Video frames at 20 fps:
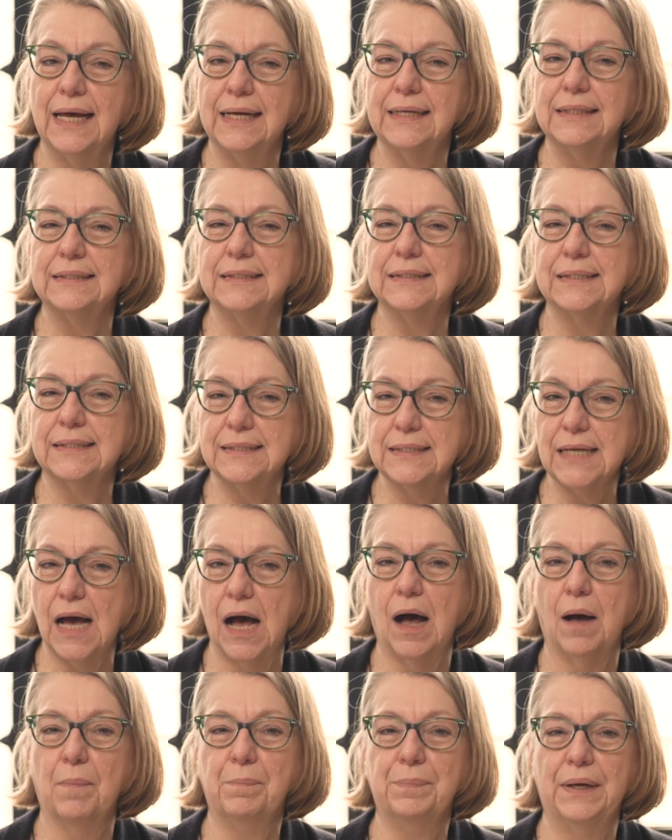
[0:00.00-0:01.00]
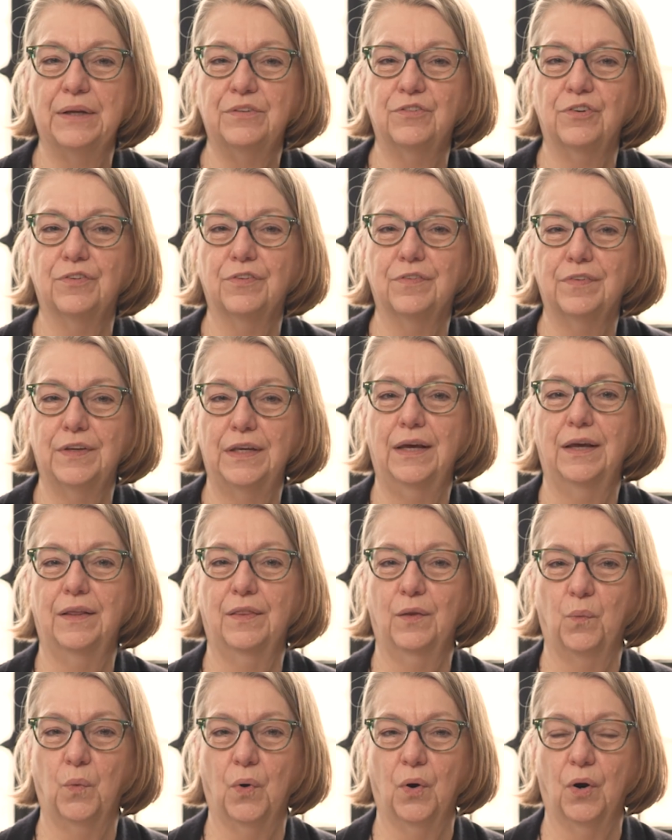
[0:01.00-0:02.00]
let us stop at just seeing
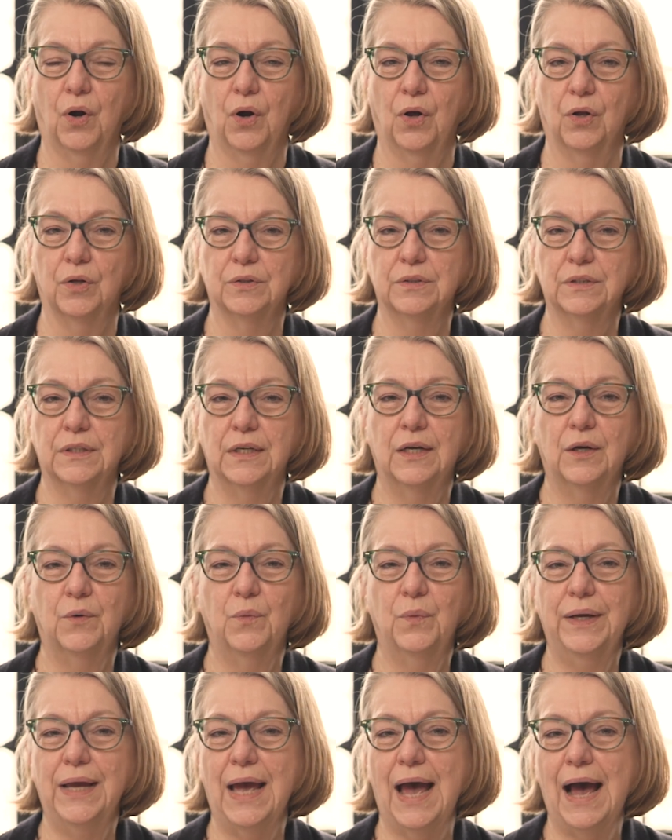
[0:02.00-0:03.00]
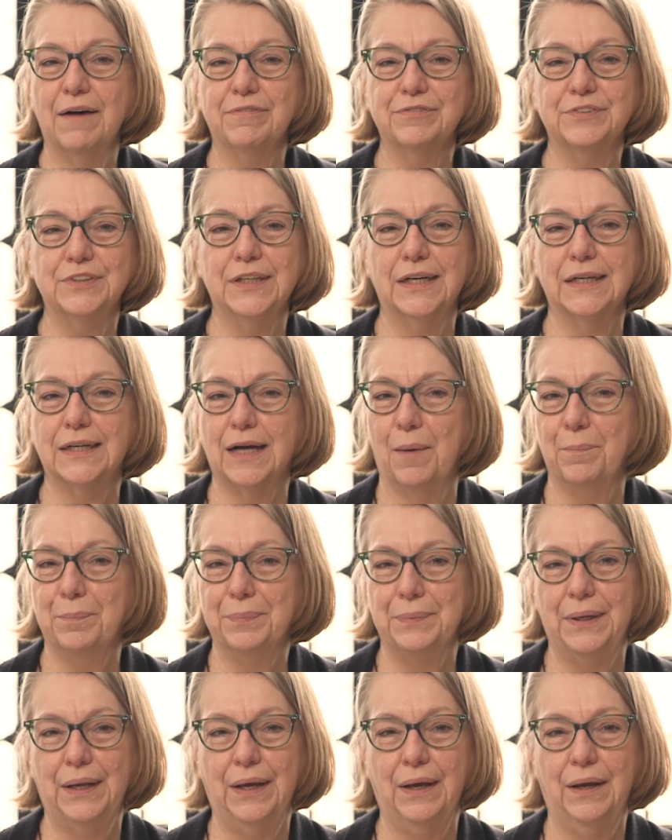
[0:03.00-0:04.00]
the world. We have to
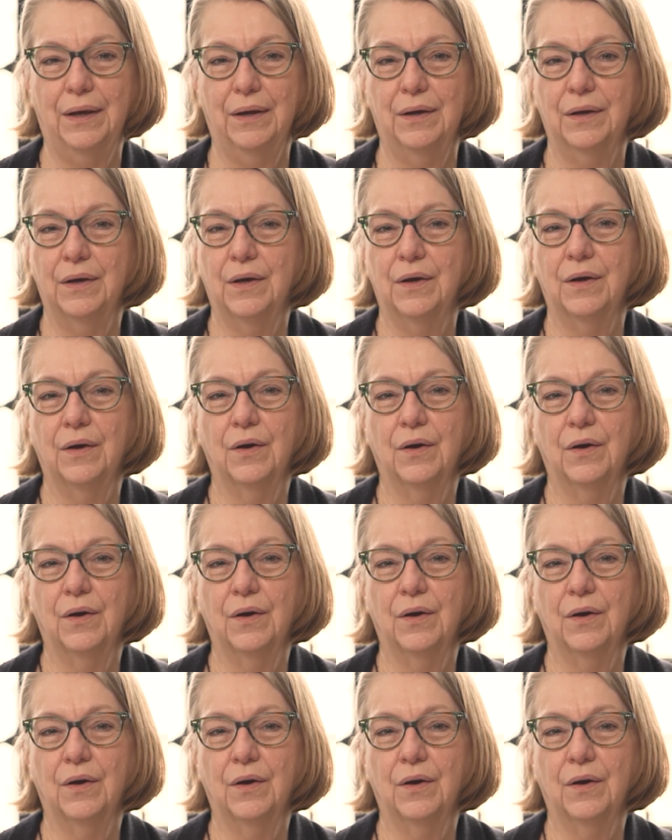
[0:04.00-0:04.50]
accompany